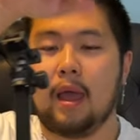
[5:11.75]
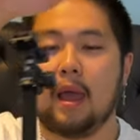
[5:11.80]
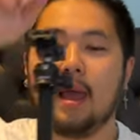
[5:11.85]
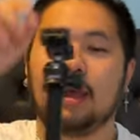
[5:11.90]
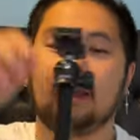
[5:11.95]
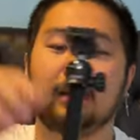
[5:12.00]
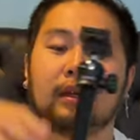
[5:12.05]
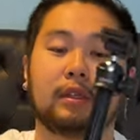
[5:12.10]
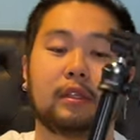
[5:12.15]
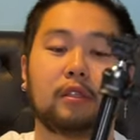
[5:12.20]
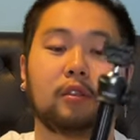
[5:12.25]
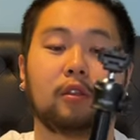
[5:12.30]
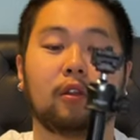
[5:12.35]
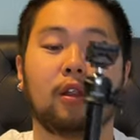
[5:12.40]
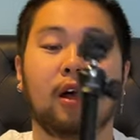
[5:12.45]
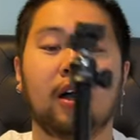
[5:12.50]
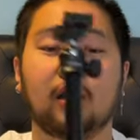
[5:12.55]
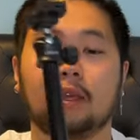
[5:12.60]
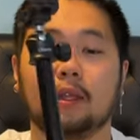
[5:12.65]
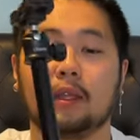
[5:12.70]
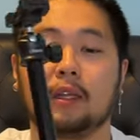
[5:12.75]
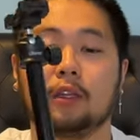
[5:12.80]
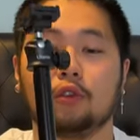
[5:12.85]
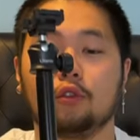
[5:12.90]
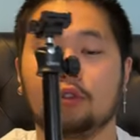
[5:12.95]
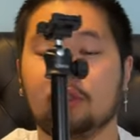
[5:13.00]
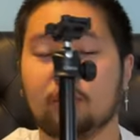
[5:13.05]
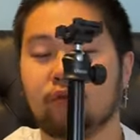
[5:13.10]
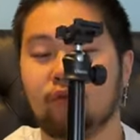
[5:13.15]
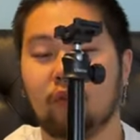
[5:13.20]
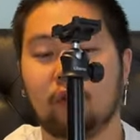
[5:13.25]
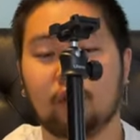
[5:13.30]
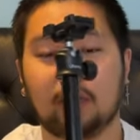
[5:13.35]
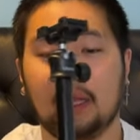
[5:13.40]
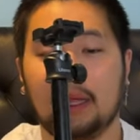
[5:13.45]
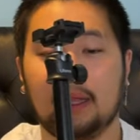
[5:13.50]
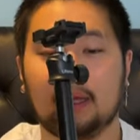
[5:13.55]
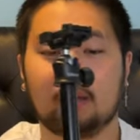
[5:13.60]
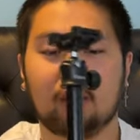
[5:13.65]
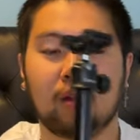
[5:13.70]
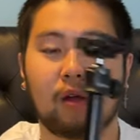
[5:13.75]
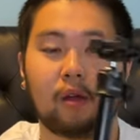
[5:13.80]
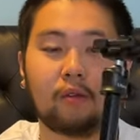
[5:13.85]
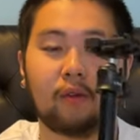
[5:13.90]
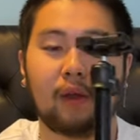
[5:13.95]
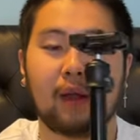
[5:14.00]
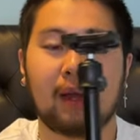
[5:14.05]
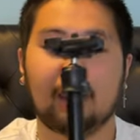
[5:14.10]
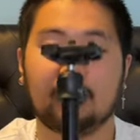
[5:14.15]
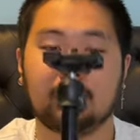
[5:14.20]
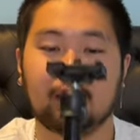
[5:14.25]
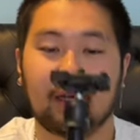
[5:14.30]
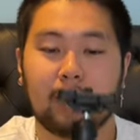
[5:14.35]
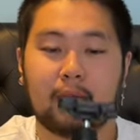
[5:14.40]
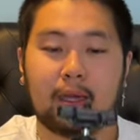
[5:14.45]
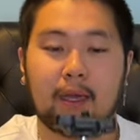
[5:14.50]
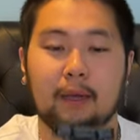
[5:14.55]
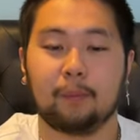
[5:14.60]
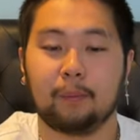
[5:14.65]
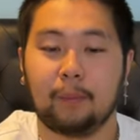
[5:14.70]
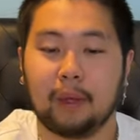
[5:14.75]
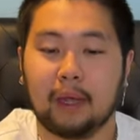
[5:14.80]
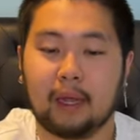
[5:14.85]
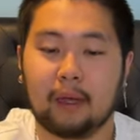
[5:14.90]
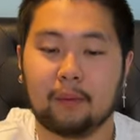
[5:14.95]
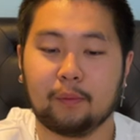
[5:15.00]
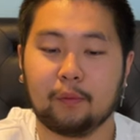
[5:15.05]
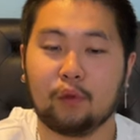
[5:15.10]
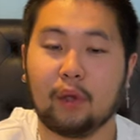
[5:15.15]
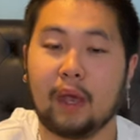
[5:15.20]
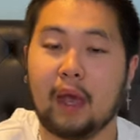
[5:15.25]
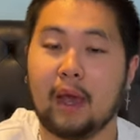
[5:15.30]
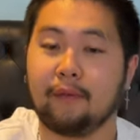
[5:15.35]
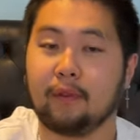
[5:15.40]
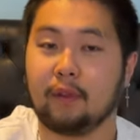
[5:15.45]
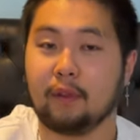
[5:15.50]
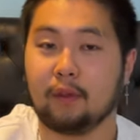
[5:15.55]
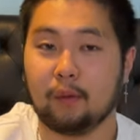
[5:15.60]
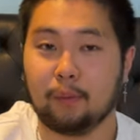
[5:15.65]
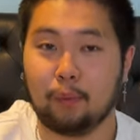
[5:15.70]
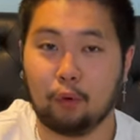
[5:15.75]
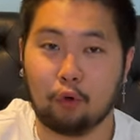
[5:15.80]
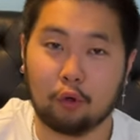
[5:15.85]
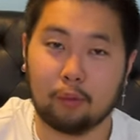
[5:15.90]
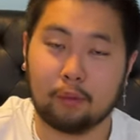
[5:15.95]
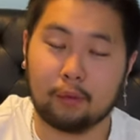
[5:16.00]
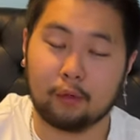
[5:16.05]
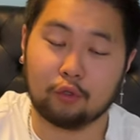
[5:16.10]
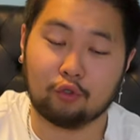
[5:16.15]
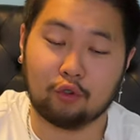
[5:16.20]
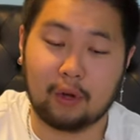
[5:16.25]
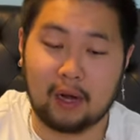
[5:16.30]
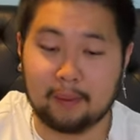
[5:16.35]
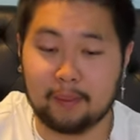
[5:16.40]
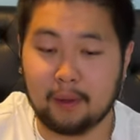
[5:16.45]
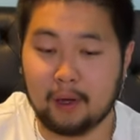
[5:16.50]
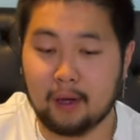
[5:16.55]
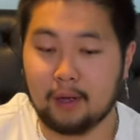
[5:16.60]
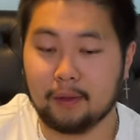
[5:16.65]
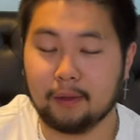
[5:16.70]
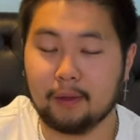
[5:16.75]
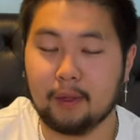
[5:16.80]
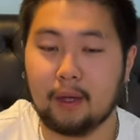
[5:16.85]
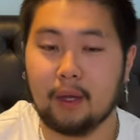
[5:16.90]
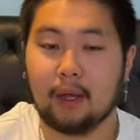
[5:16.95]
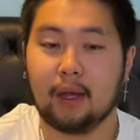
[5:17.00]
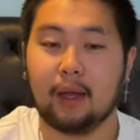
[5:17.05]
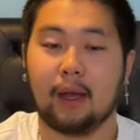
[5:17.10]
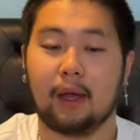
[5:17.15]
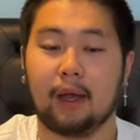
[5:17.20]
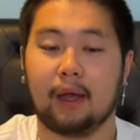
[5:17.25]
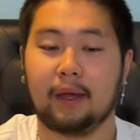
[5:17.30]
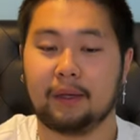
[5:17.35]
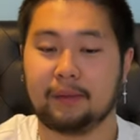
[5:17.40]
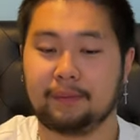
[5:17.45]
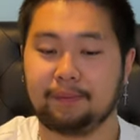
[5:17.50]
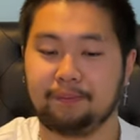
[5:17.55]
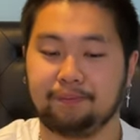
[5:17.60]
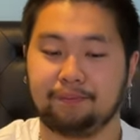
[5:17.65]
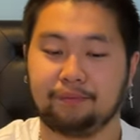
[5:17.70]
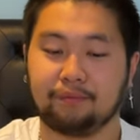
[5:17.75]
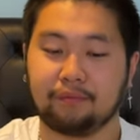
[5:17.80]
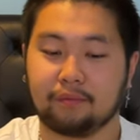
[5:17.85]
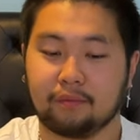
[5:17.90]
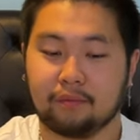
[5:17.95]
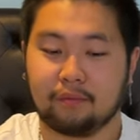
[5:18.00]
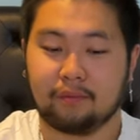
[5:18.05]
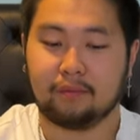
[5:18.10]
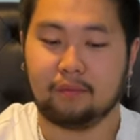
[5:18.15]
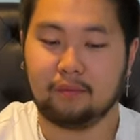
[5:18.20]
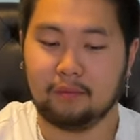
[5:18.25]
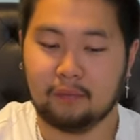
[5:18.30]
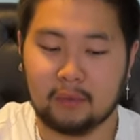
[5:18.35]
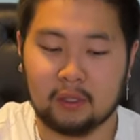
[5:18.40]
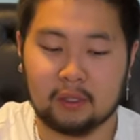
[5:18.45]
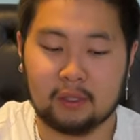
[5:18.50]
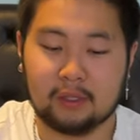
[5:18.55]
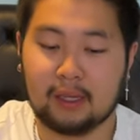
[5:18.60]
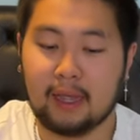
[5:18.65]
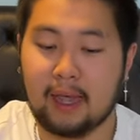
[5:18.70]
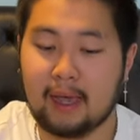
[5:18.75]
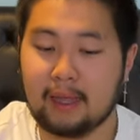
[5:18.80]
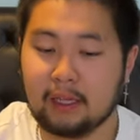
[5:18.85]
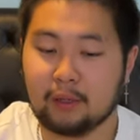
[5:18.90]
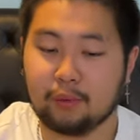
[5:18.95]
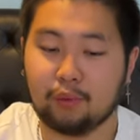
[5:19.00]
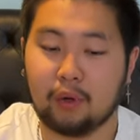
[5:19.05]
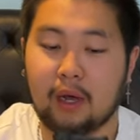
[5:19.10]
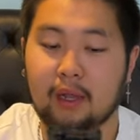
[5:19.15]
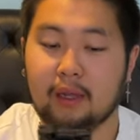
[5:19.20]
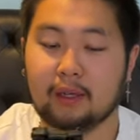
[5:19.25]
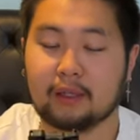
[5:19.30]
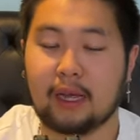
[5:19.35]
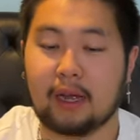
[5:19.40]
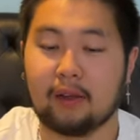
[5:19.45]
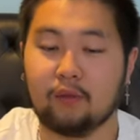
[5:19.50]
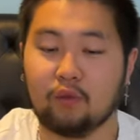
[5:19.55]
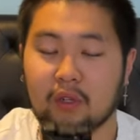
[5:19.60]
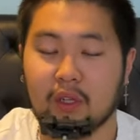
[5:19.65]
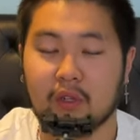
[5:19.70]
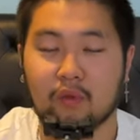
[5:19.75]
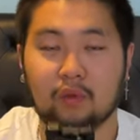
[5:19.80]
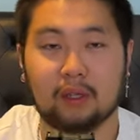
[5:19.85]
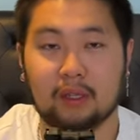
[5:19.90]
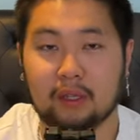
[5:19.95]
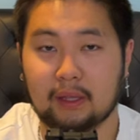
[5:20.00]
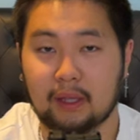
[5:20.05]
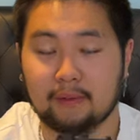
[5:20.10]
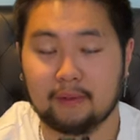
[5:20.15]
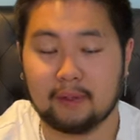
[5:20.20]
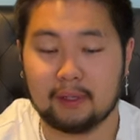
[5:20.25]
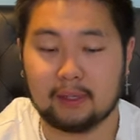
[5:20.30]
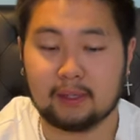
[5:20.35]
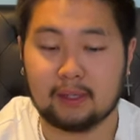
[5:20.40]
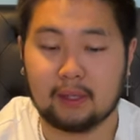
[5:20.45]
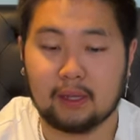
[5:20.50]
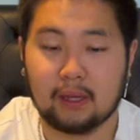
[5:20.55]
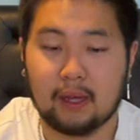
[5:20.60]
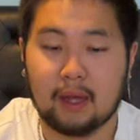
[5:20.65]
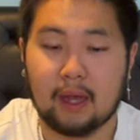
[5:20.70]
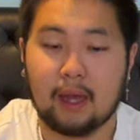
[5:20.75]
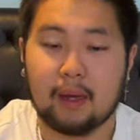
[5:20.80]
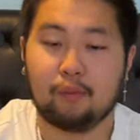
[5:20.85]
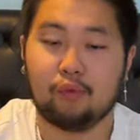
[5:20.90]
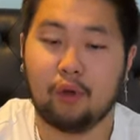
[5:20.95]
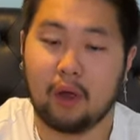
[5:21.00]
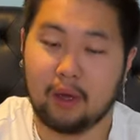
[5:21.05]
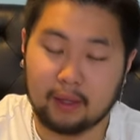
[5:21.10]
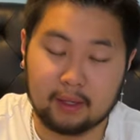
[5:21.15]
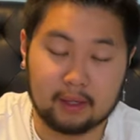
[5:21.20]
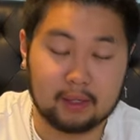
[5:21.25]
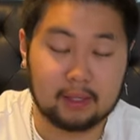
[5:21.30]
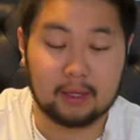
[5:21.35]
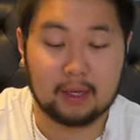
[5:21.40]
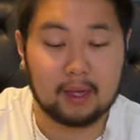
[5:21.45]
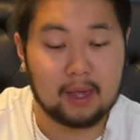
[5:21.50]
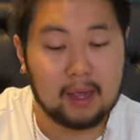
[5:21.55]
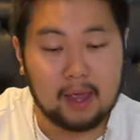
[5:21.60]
And then just to lock it in, you just rotate it clockwise. Bam, you have a little portable tripod. So yeah, this product, I really, really love this product.